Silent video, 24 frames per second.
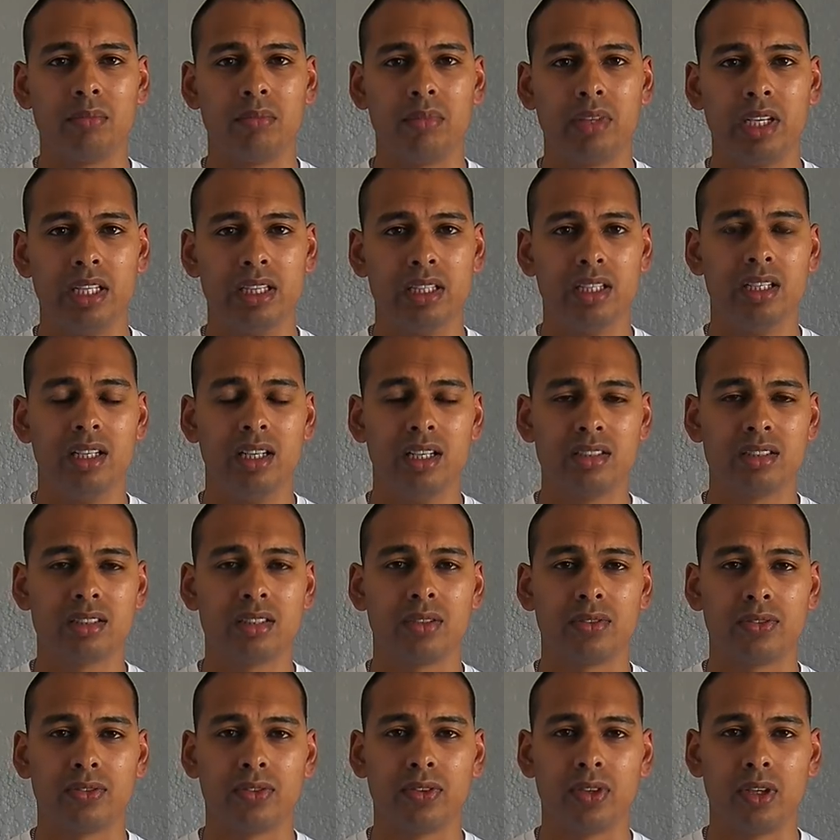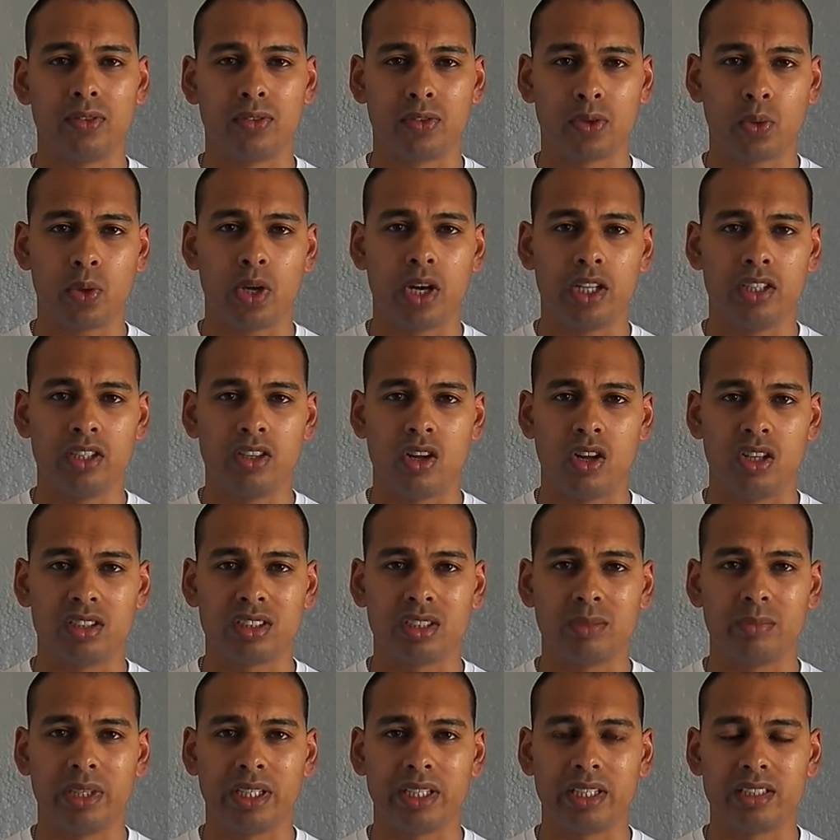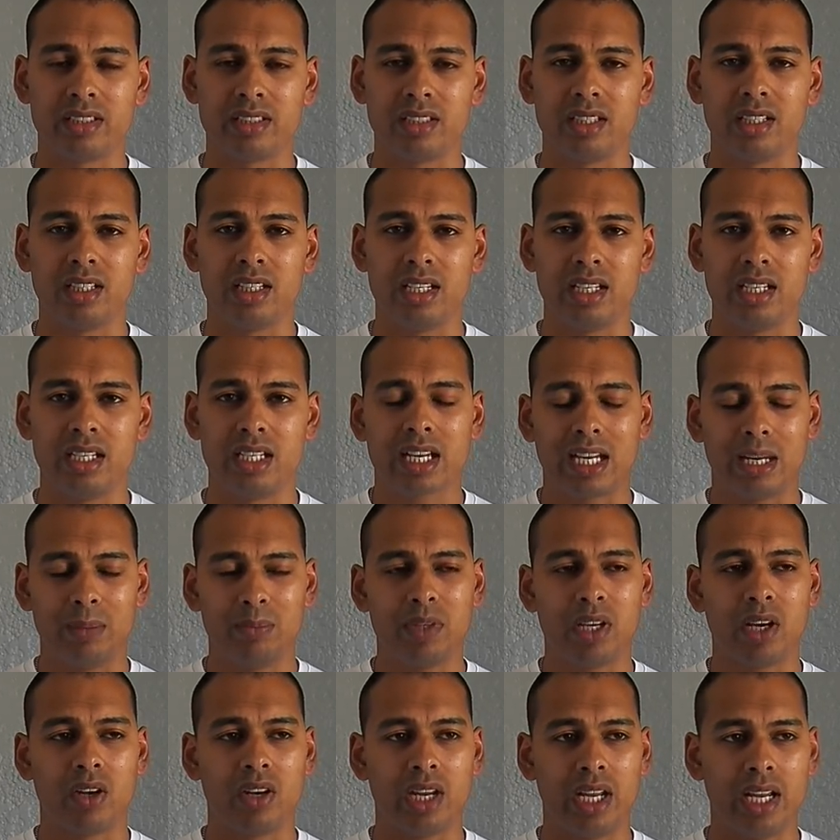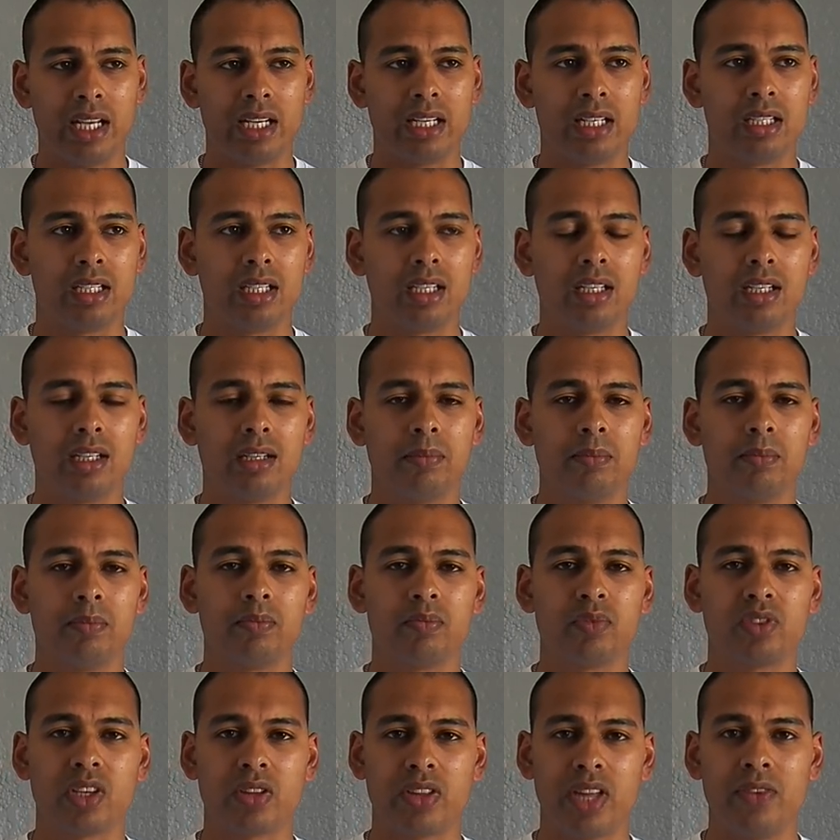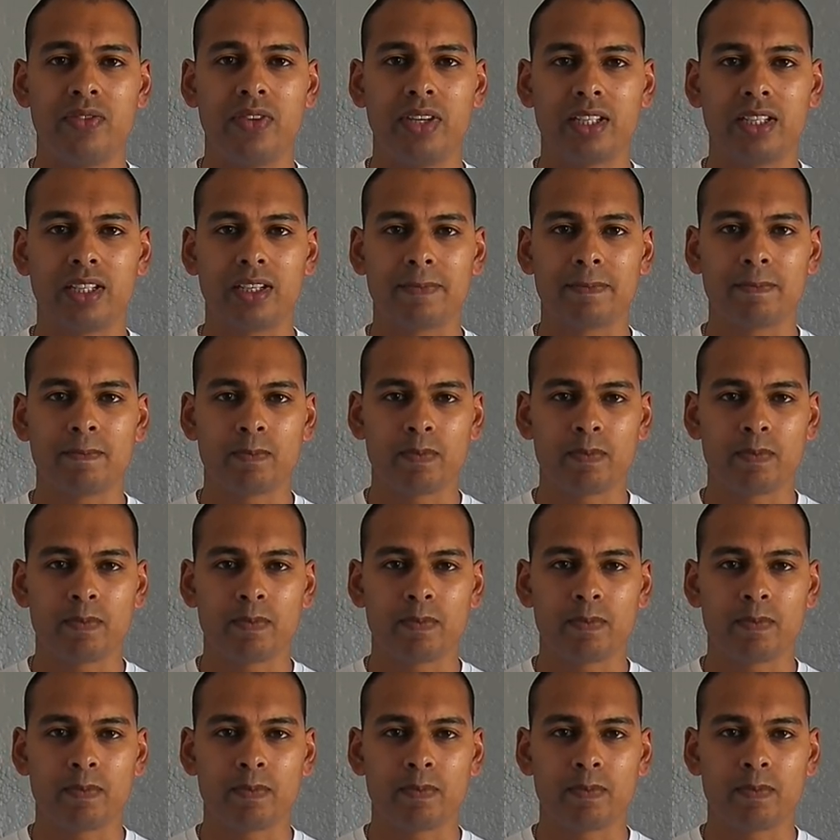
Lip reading: in the list of quality holster makers here in Cape Town and South Africa.